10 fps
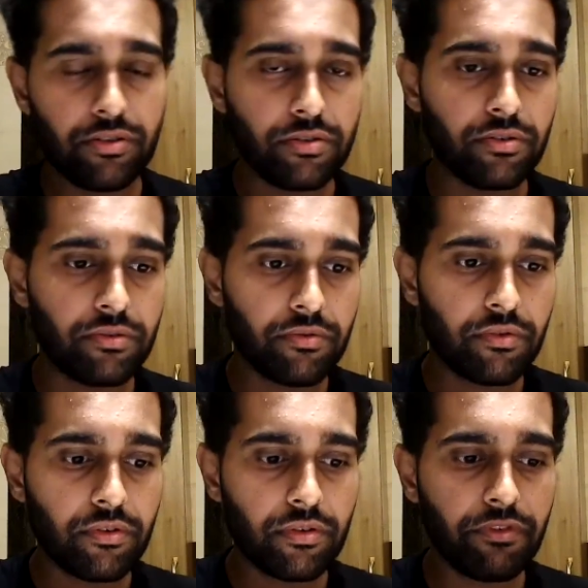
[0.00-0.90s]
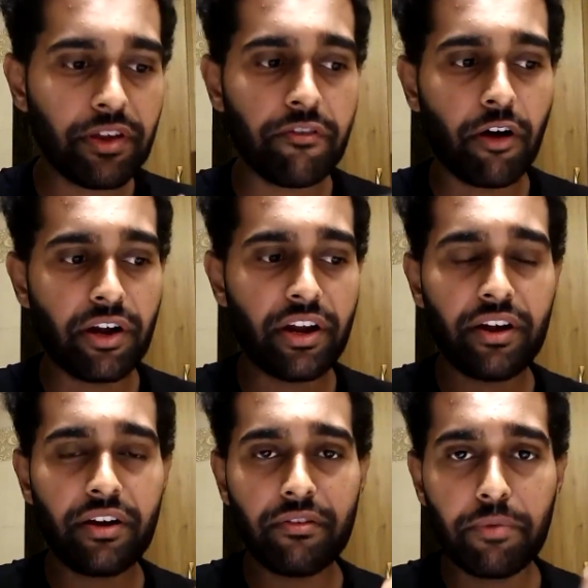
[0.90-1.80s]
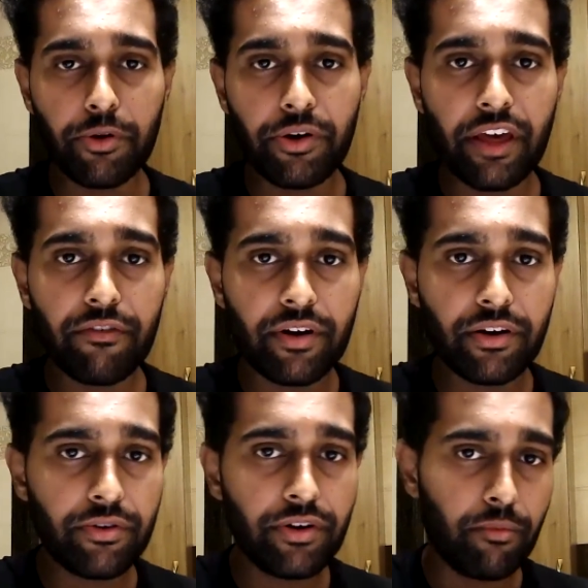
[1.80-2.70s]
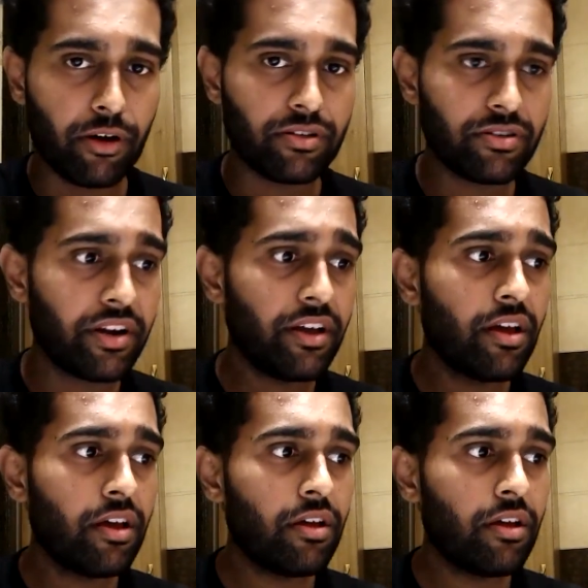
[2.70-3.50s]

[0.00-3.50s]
So we wanted prototype 1 to demonstrate